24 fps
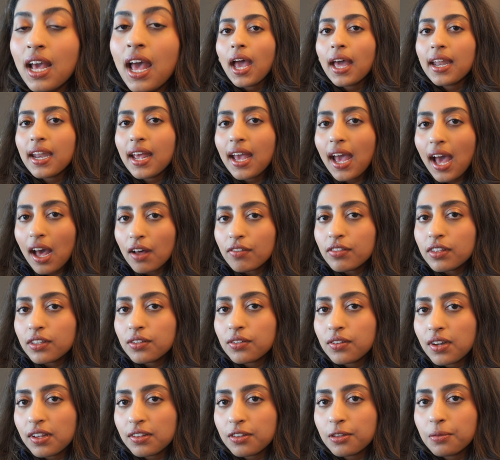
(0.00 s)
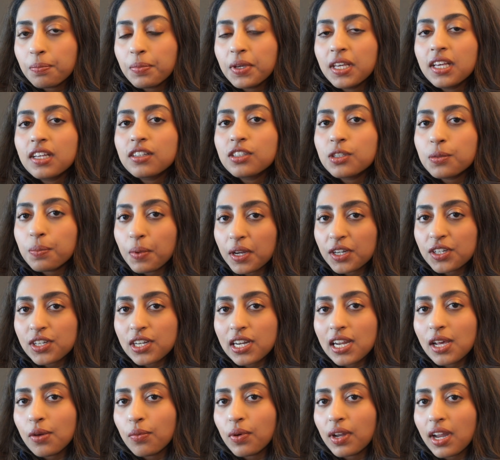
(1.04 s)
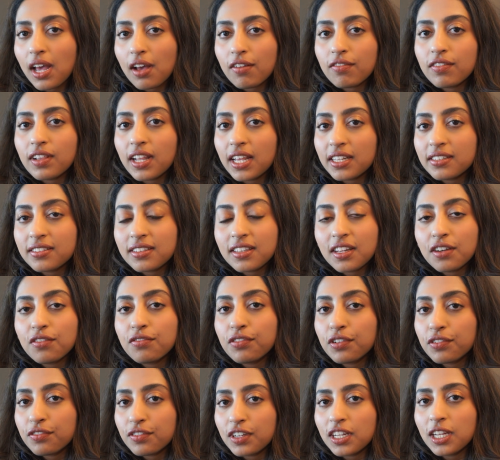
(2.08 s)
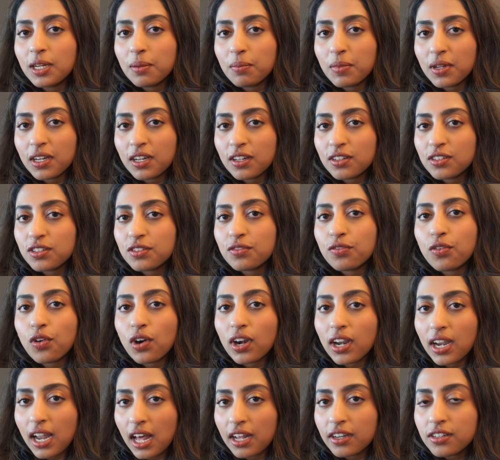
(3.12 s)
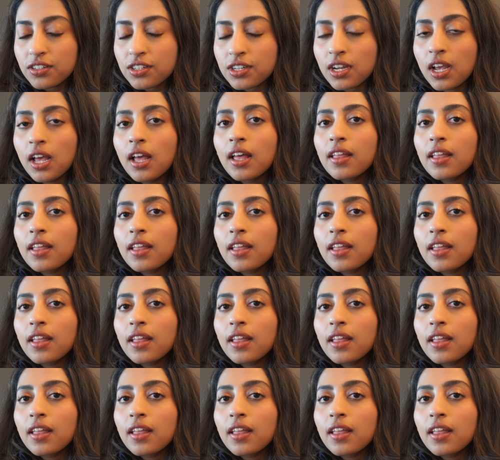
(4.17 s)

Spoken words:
And I have this recipe especially when I have less than 15 minutes for lunch.